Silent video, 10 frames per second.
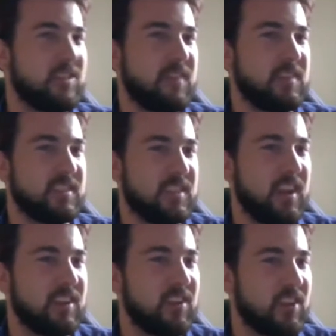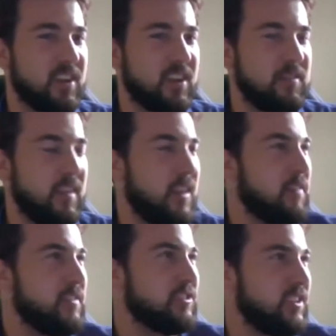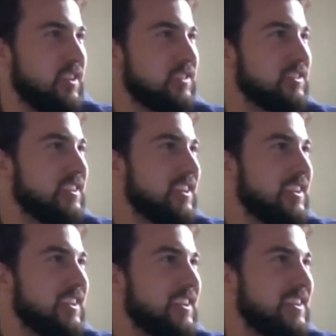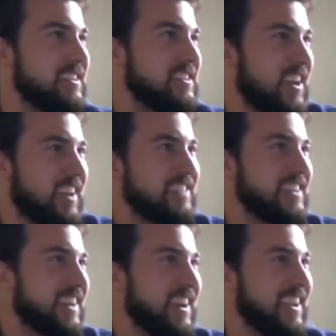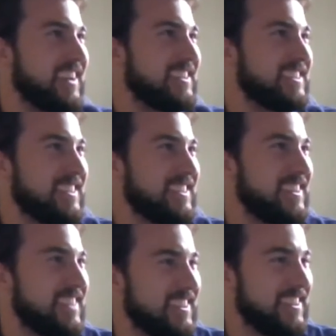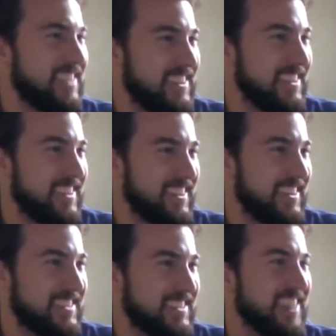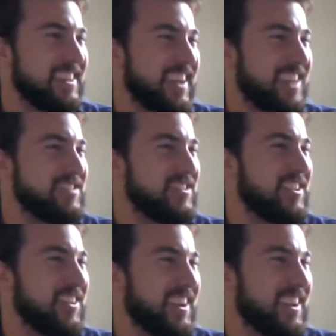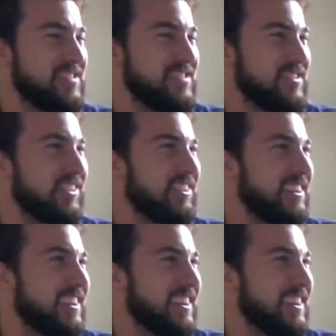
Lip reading: just have to study it long enough, and then eventually it'll kind of click, I guess. It's kind of like engineering in general.